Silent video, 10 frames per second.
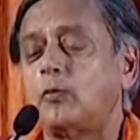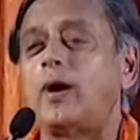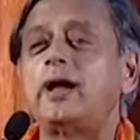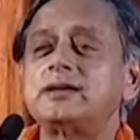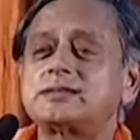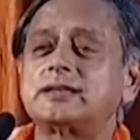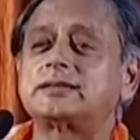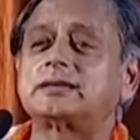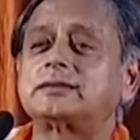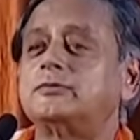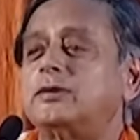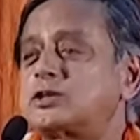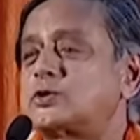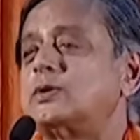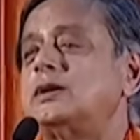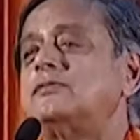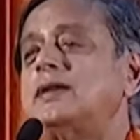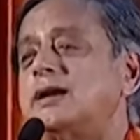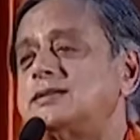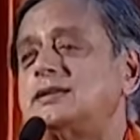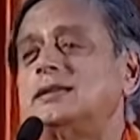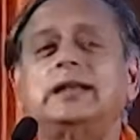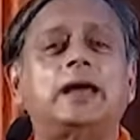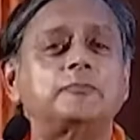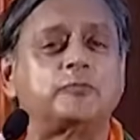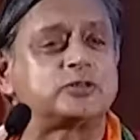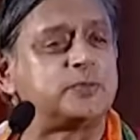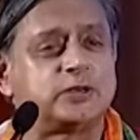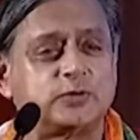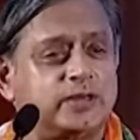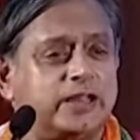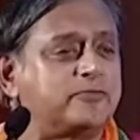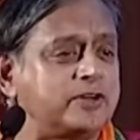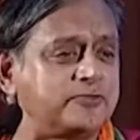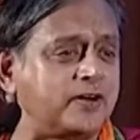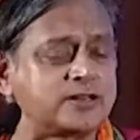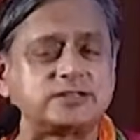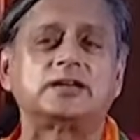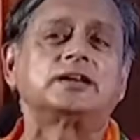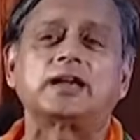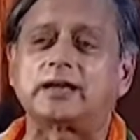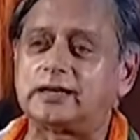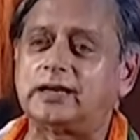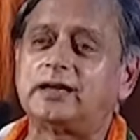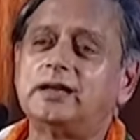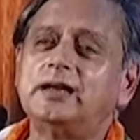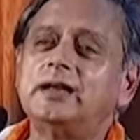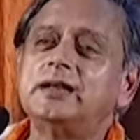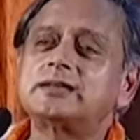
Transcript: why is it that the ritual of lighting the lamp, which we do in every function in Kerala,